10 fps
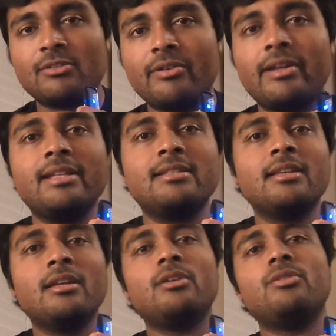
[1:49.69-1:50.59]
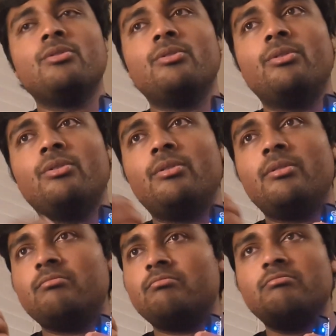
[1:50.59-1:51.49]
grades your
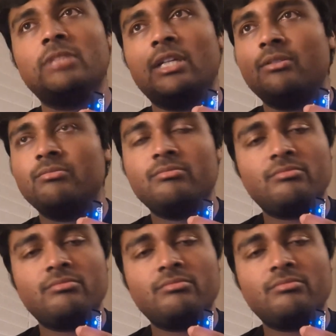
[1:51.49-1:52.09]
you know